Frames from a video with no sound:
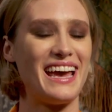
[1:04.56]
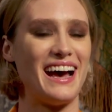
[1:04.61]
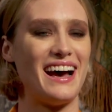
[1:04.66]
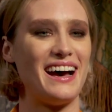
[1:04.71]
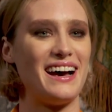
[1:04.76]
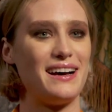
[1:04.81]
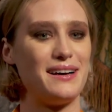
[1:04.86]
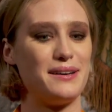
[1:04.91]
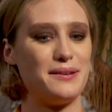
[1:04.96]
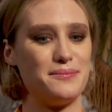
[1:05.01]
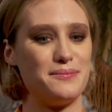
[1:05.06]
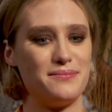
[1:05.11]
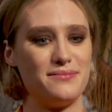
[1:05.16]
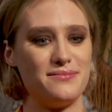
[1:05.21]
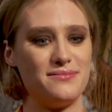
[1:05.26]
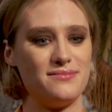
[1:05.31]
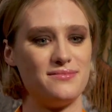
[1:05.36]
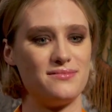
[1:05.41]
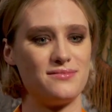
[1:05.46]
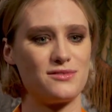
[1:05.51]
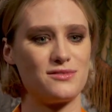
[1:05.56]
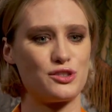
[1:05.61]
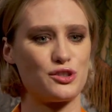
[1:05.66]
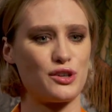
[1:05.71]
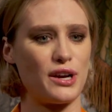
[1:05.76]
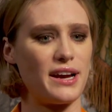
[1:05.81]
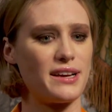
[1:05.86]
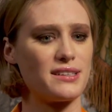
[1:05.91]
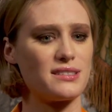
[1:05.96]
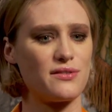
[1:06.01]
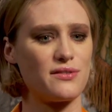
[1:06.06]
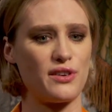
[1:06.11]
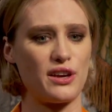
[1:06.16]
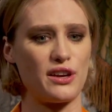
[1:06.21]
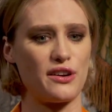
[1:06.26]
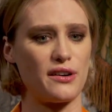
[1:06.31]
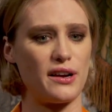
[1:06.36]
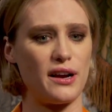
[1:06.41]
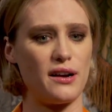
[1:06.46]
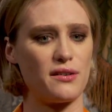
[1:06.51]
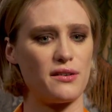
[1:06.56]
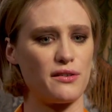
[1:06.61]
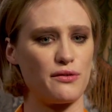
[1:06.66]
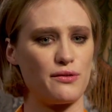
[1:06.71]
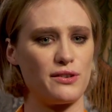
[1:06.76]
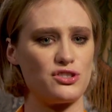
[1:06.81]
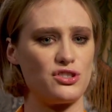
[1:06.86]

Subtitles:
trying to figure out if